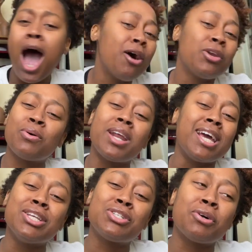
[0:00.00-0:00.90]
I don't know where
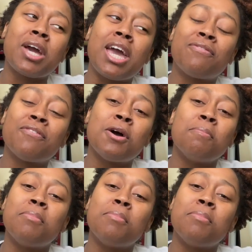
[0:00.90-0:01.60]
that intro came from,